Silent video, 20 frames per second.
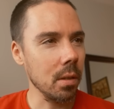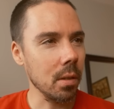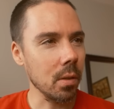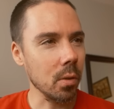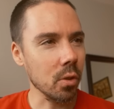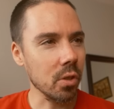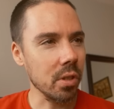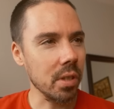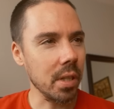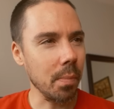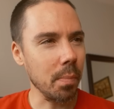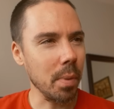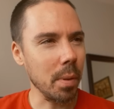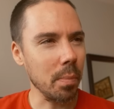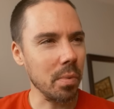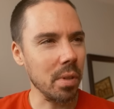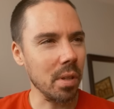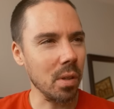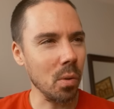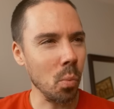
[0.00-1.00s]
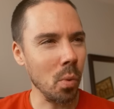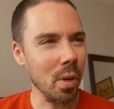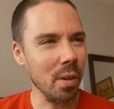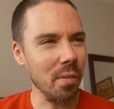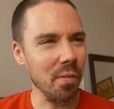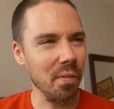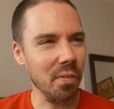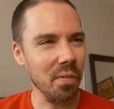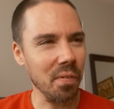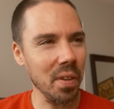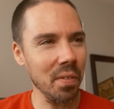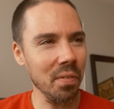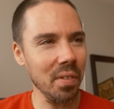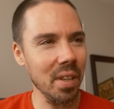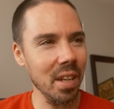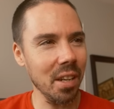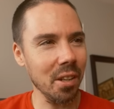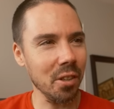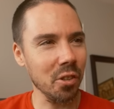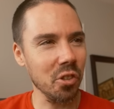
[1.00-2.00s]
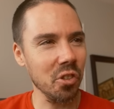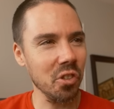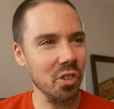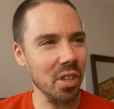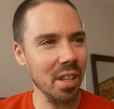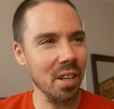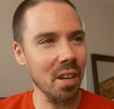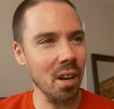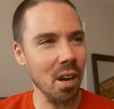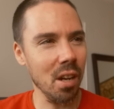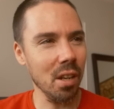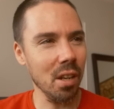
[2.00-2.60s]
or step up to the 150 to Sig.